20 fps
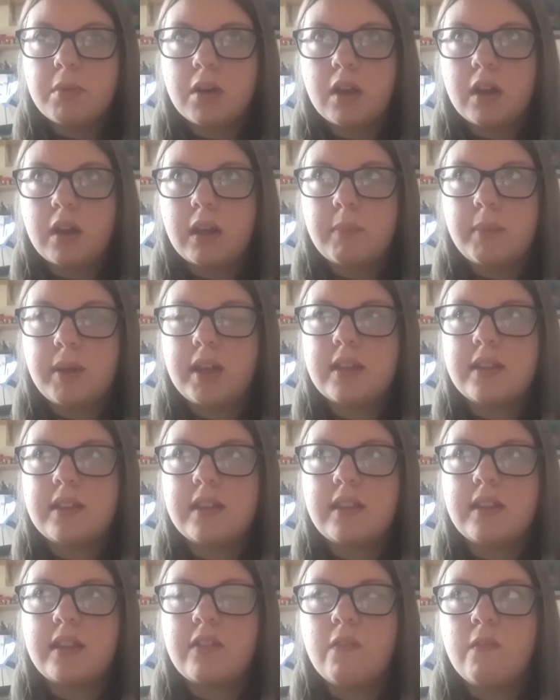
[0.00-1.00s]
but because
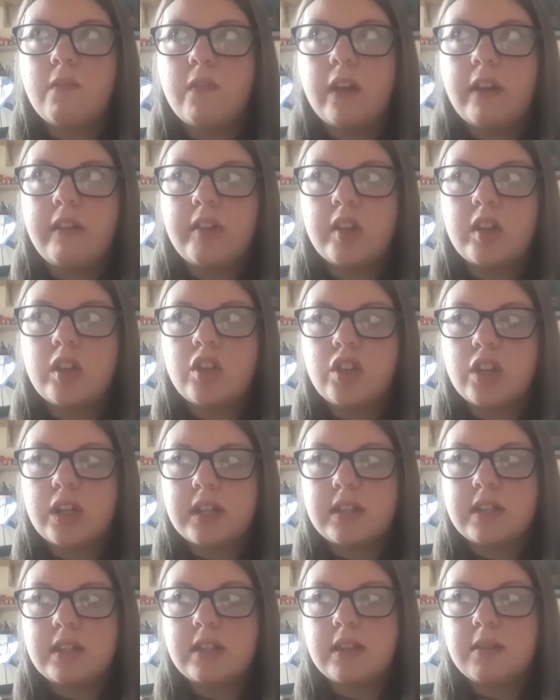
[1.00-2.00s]
it's in a very
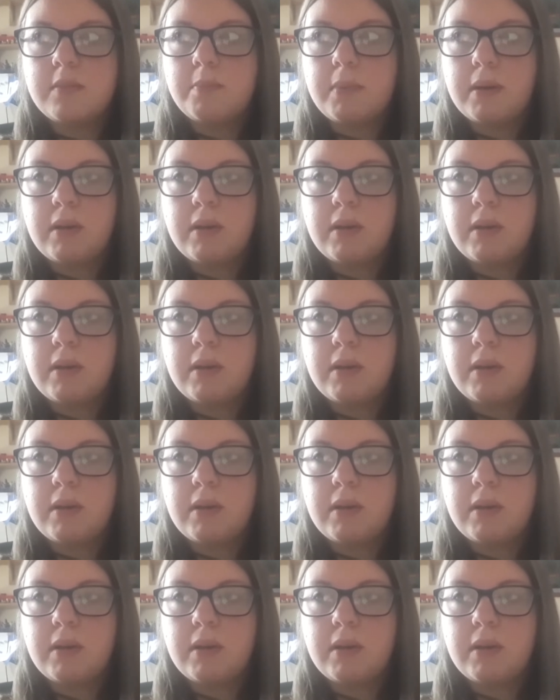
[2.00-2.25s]
congested,